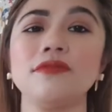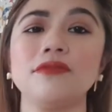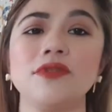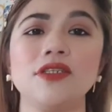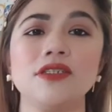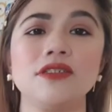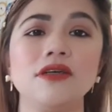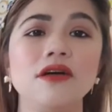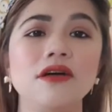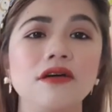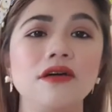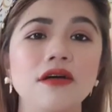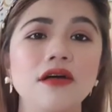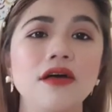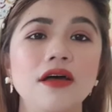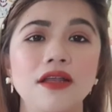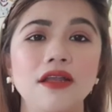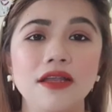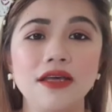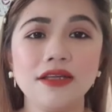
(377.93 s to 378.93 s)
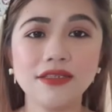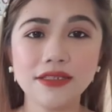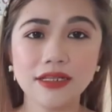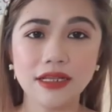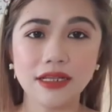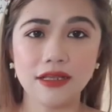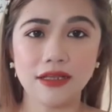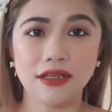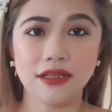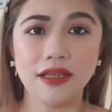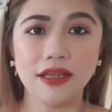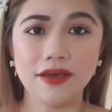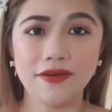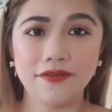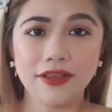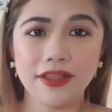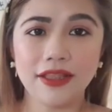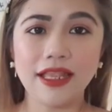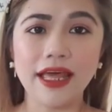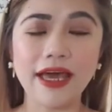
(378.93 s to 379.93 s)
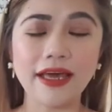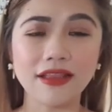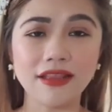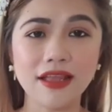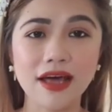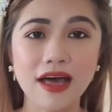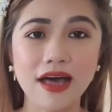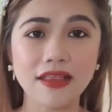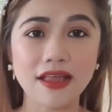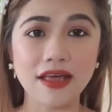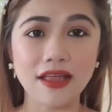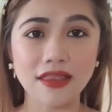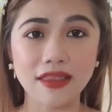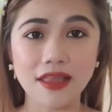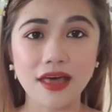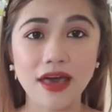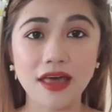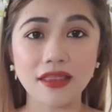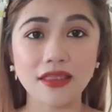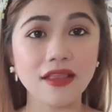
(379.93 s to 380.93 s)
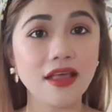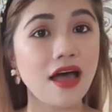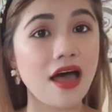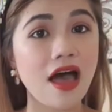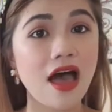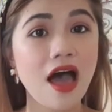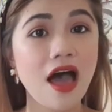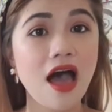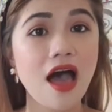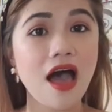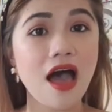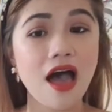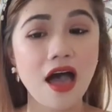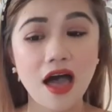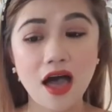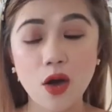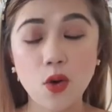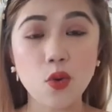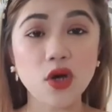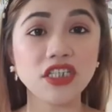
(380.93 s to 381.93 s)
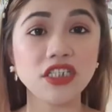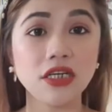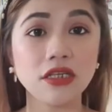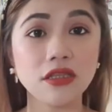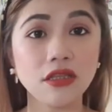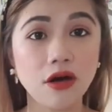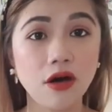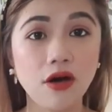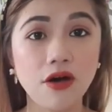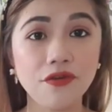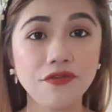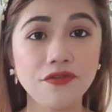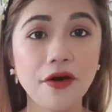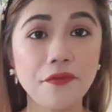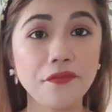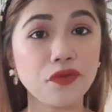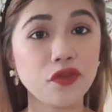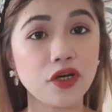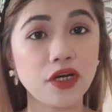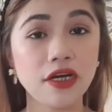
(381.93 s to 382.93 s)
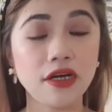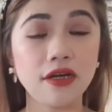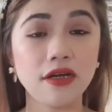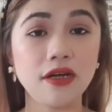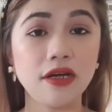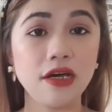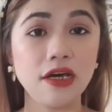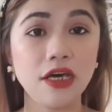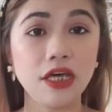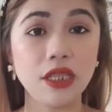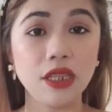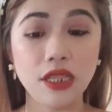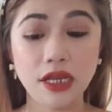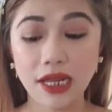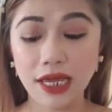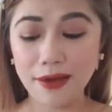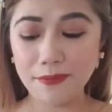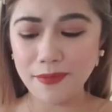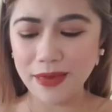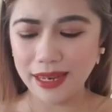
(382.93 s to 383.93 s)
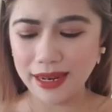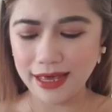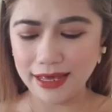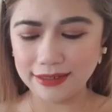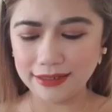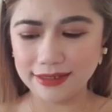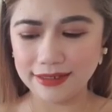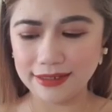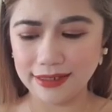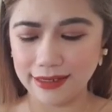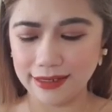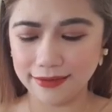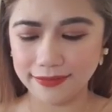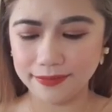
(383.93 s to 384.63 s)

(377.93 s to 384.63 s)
So let's leave it like that, and then wash it off after 3 minutes.